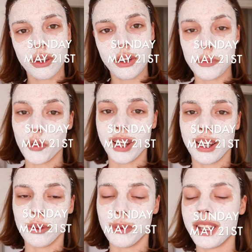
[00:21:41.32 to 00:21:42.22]
Good
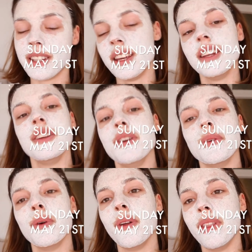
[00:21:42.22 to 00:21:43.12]
morning. We
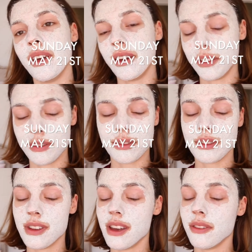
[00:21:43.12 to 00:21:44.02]
continue on the
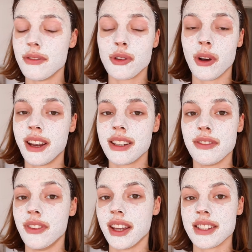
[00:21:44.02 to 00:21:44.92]
uh, trying to
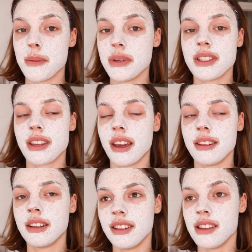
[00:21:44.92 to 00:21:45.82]
fix Emma's
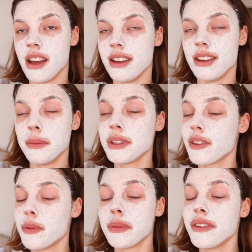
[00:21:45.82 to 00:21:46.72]
skin. Today, I'm
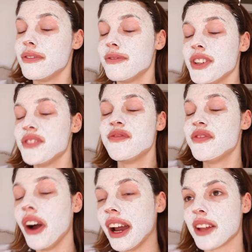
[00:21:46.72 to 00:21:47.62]
scrubbing my...
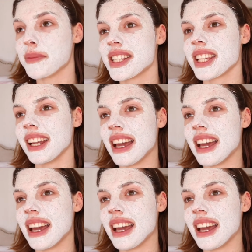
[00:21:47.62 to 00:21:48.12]
Fuck out of my skin